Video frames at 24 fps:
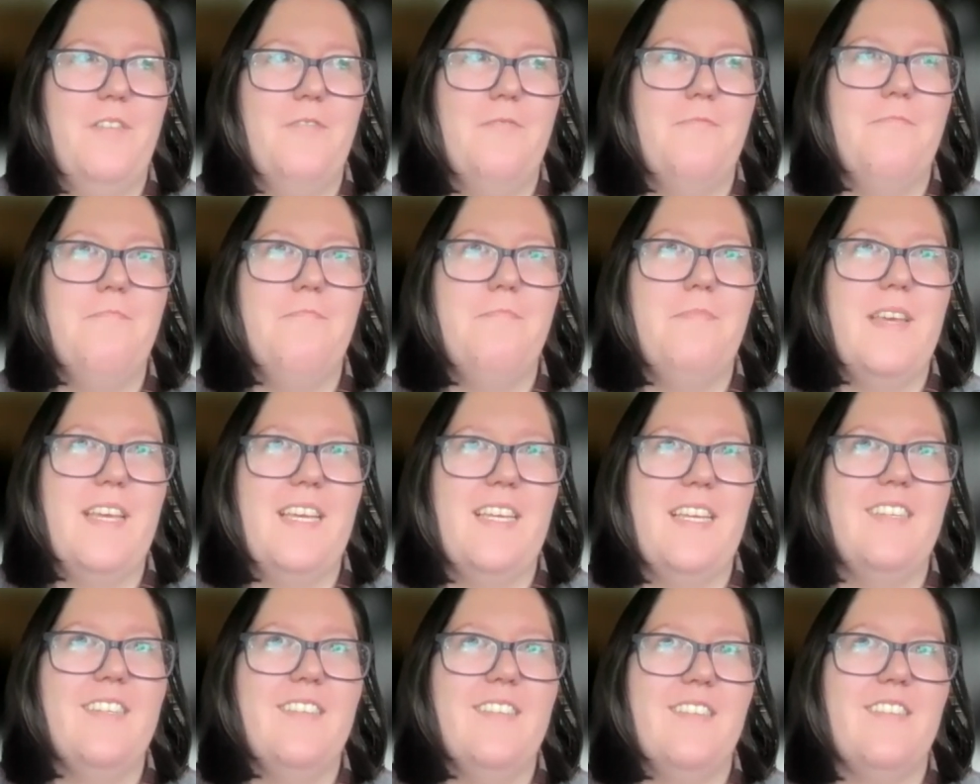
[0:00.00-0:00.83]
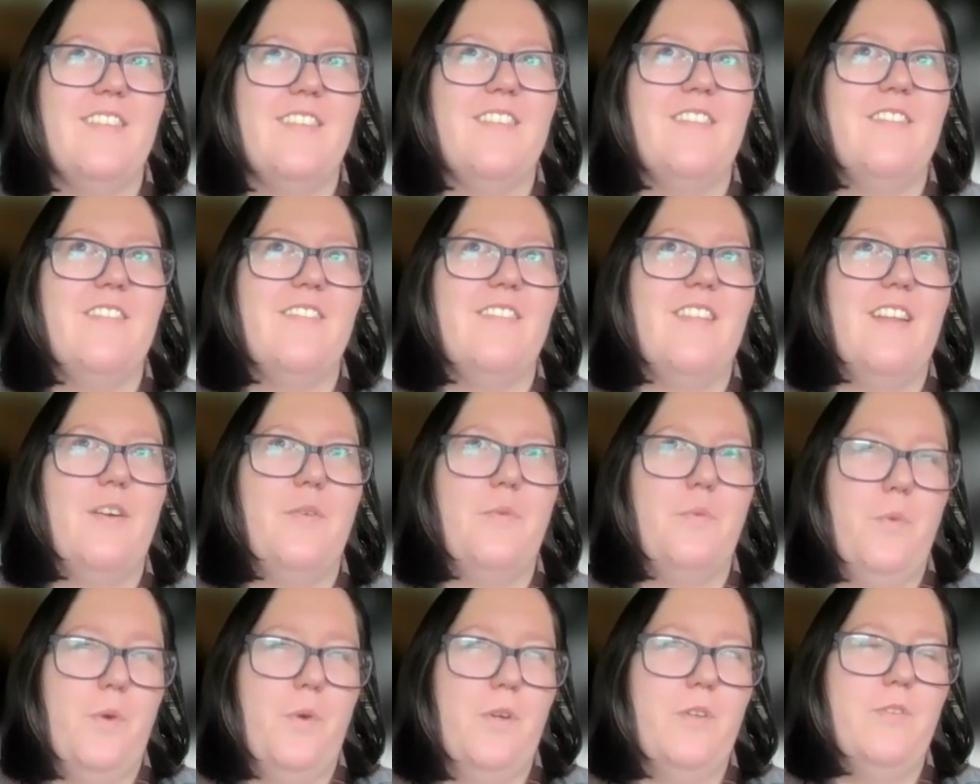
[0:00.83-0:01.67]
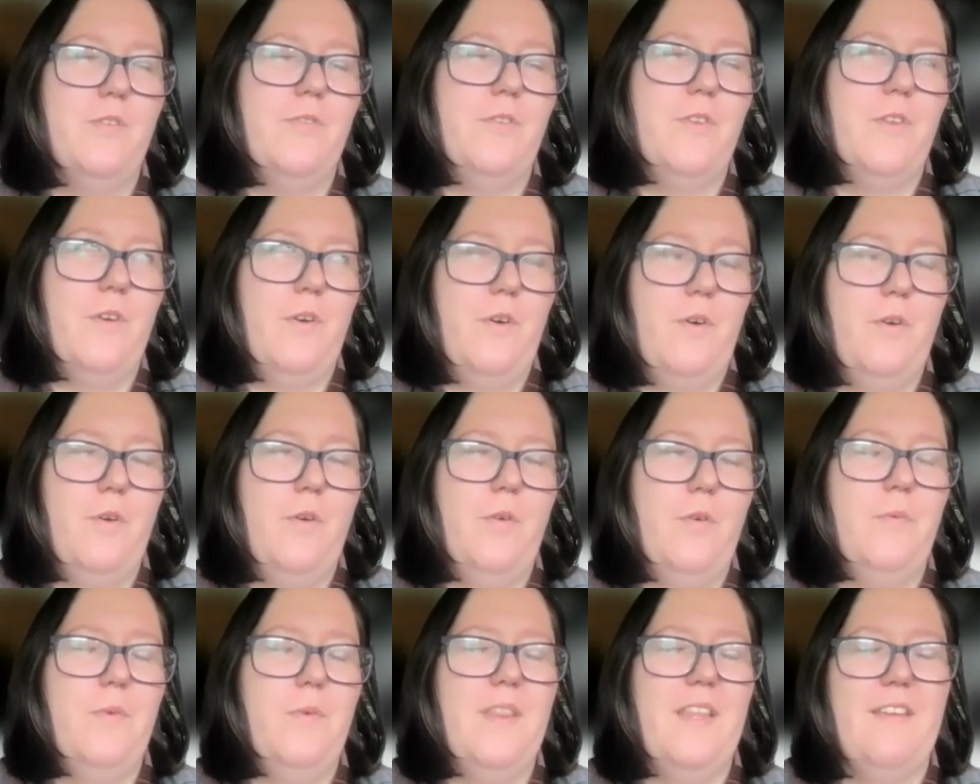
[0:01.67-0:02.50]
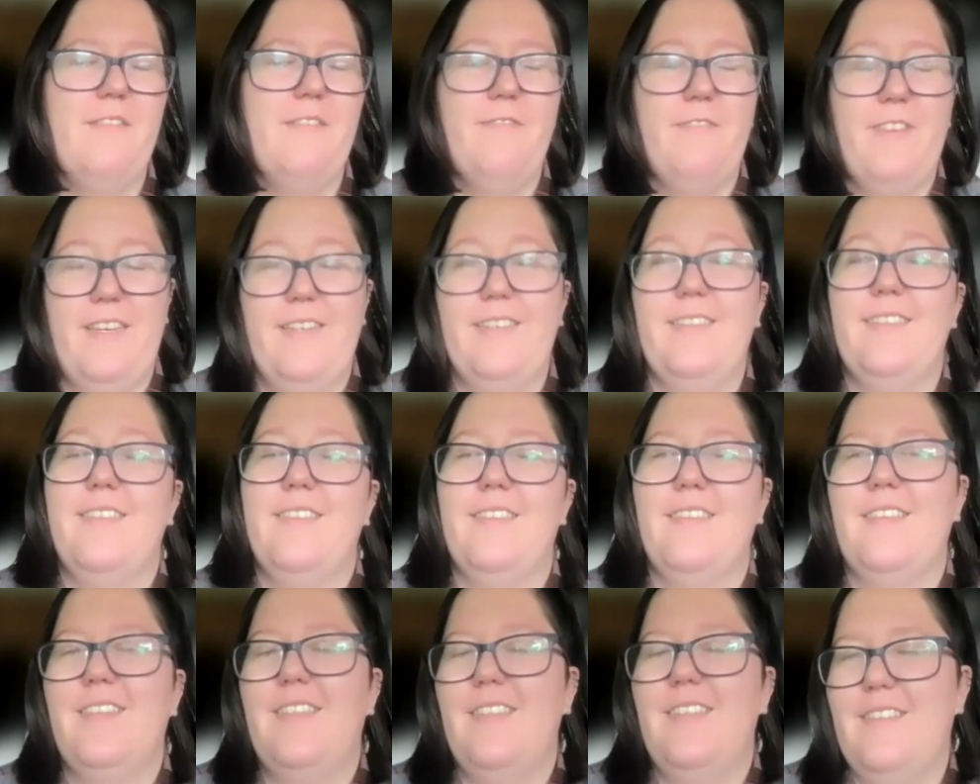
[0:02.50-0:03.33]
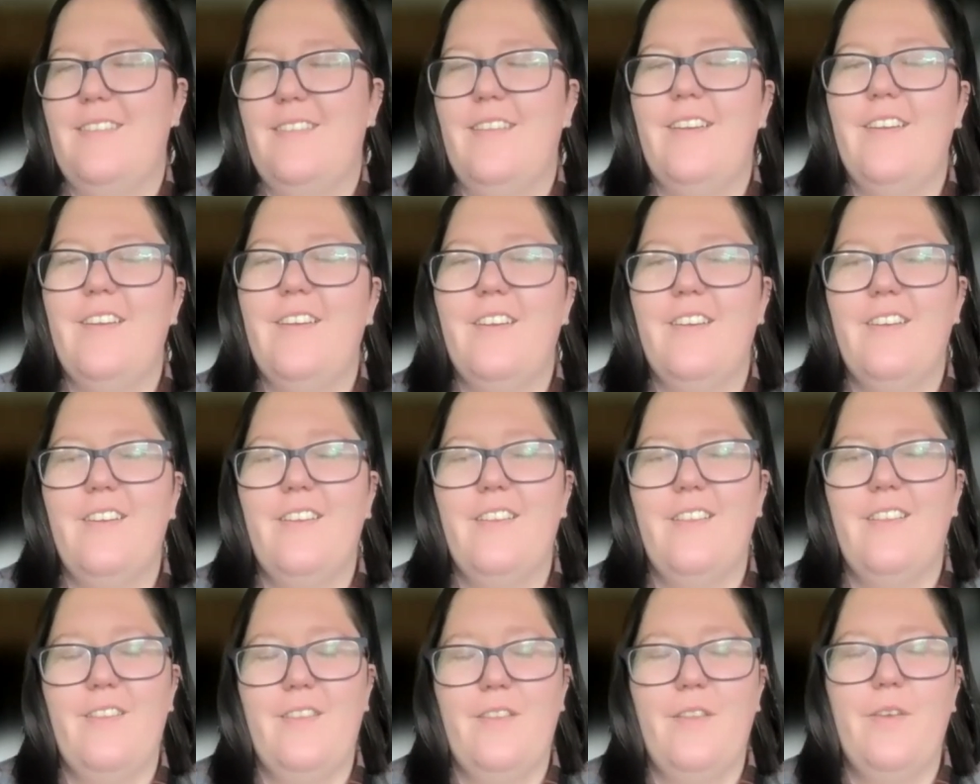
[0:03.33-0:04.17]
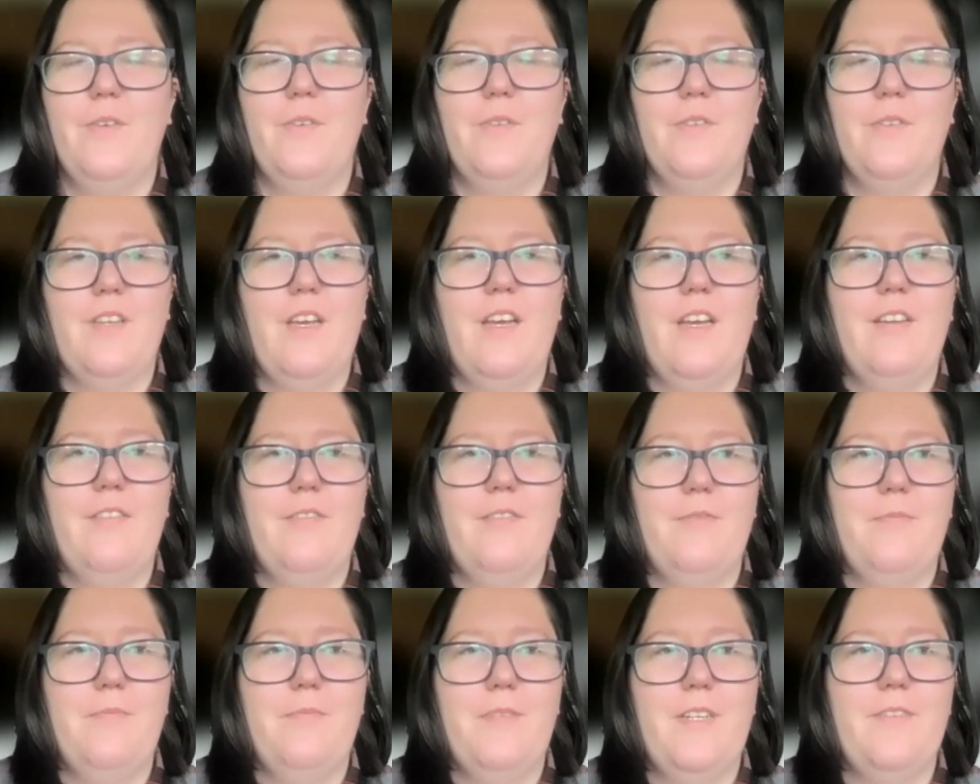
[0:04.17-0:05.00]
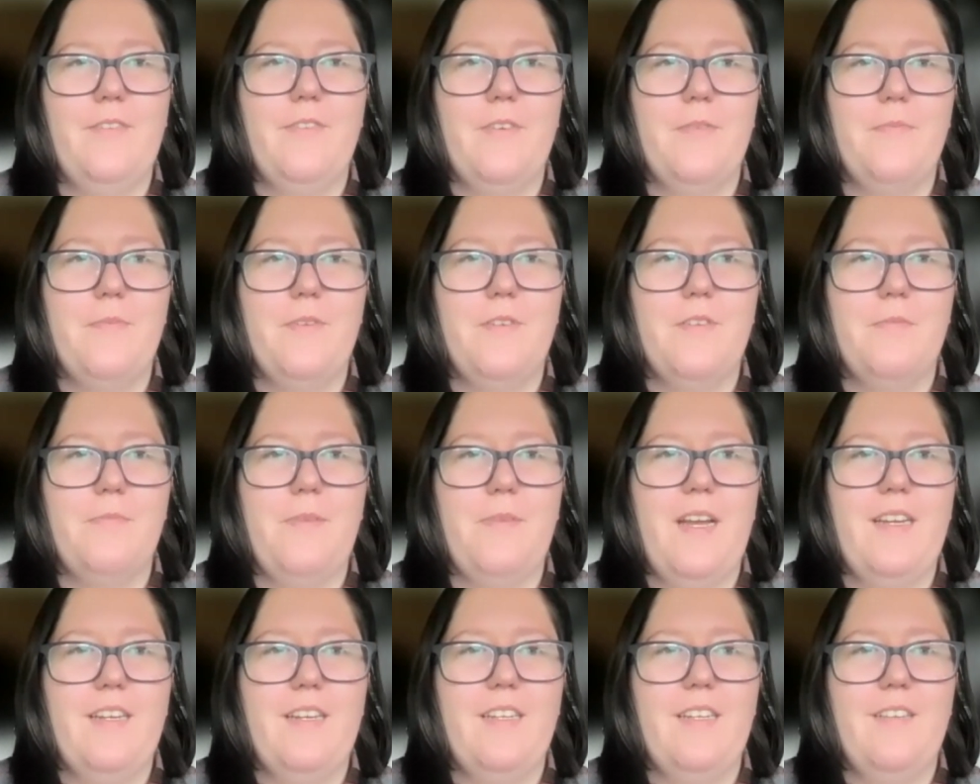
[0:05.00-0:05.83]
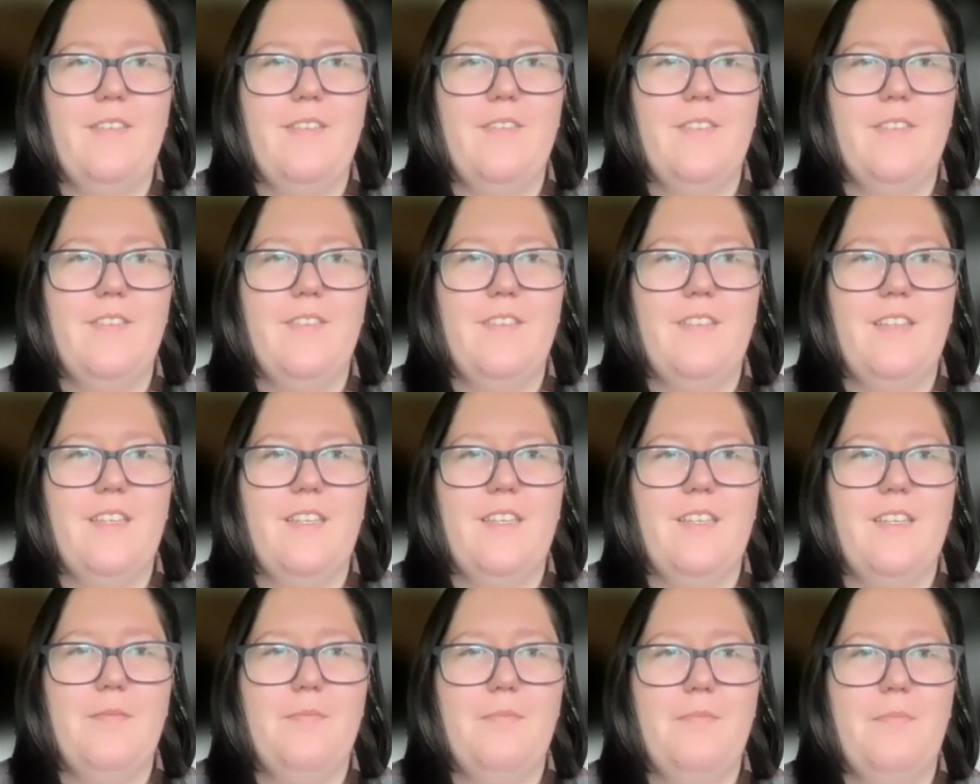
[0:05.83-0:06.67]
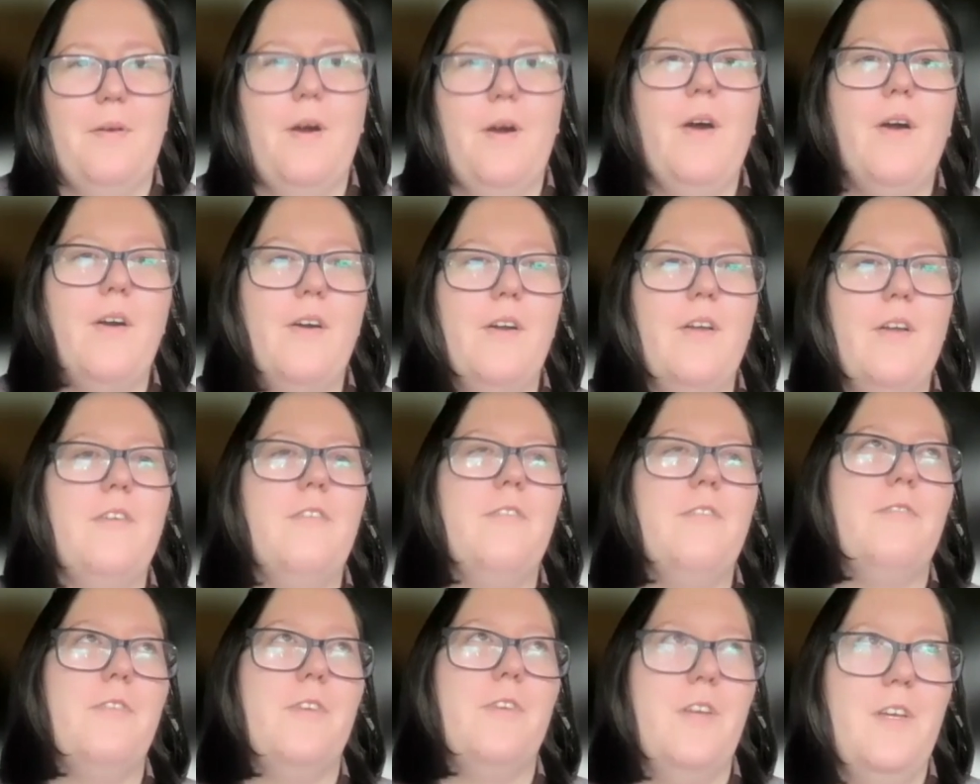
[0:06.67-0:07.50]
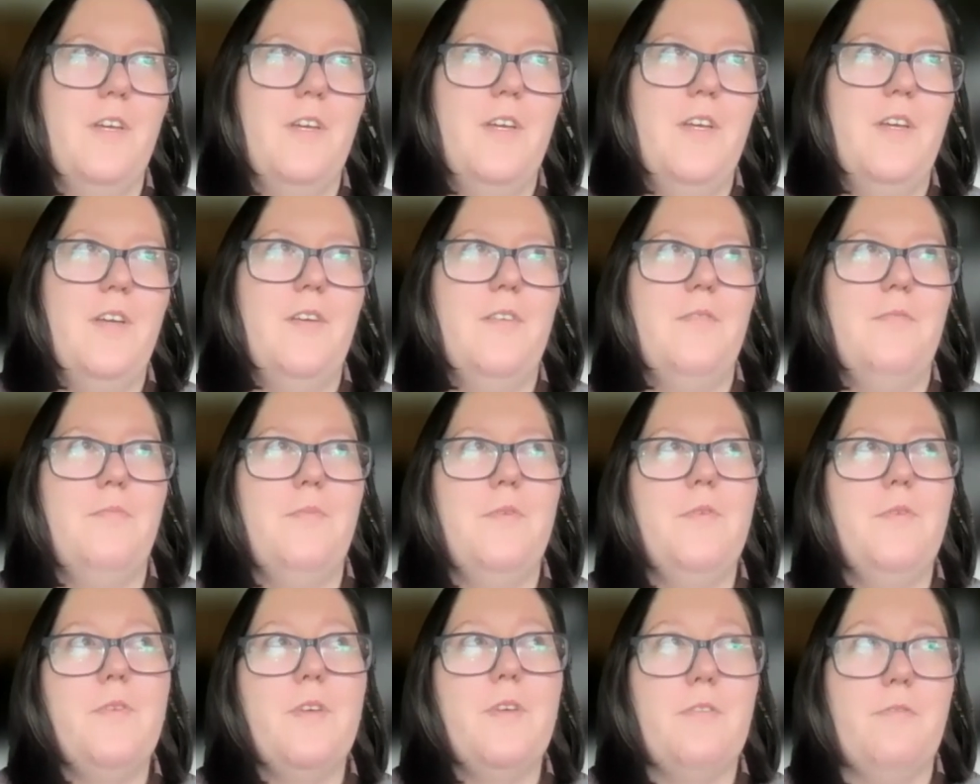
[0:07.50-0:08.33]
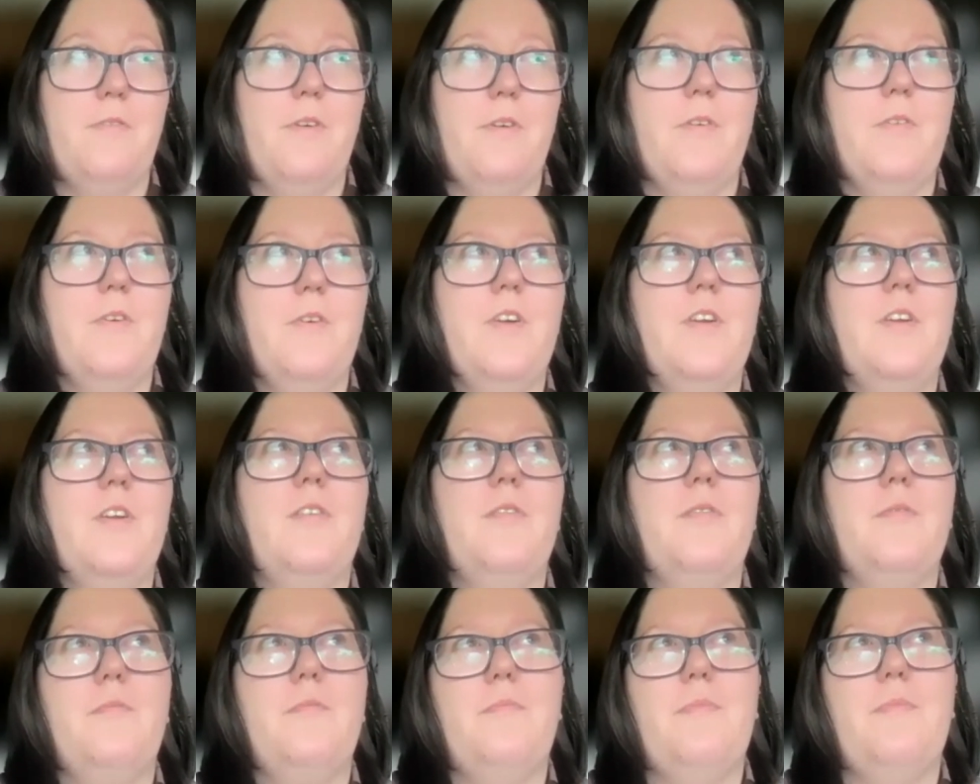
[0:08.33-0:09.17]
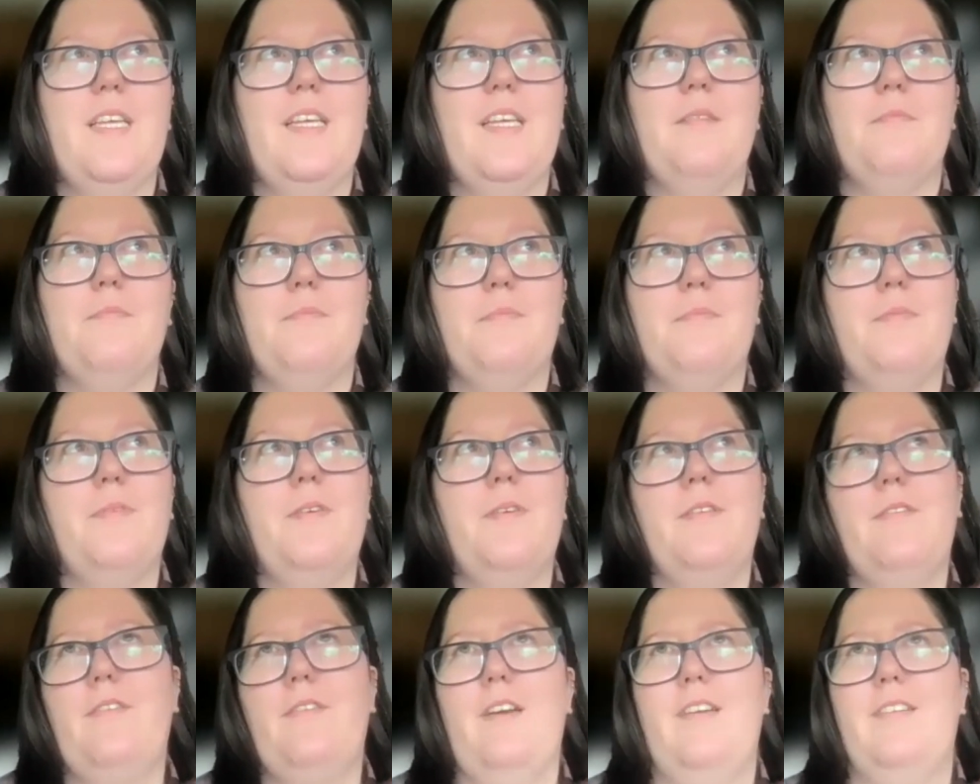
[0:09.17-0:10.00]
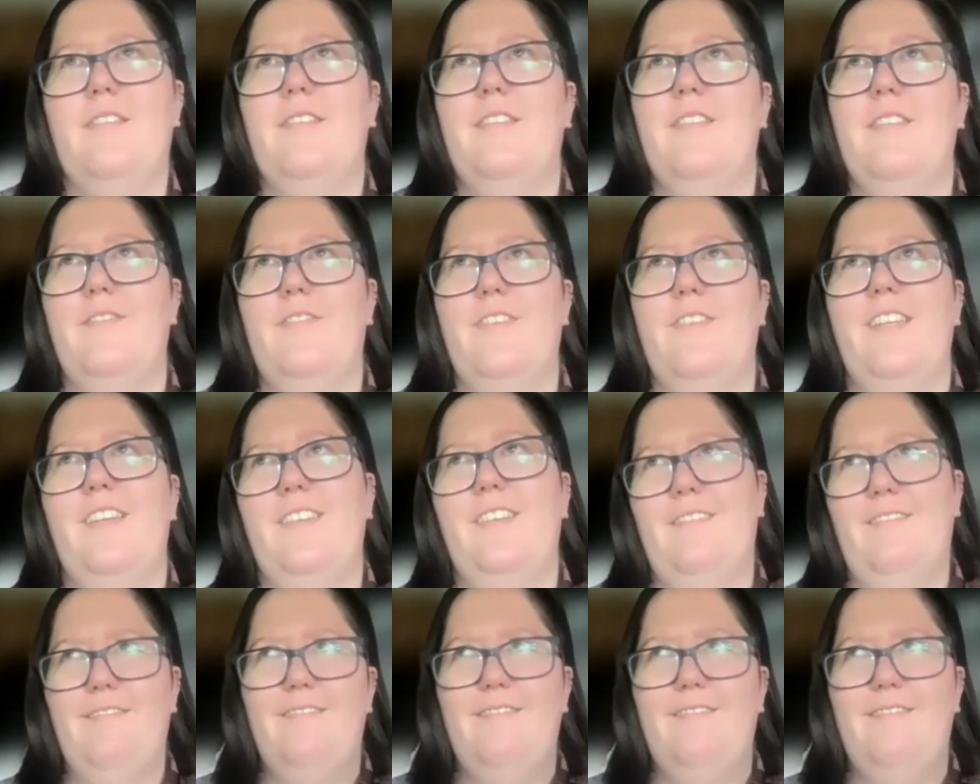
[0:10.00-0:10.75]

make decisions that are worse for the whole when they fail to consider those kind of different perspectives. Like part of moving forward, being progressive in a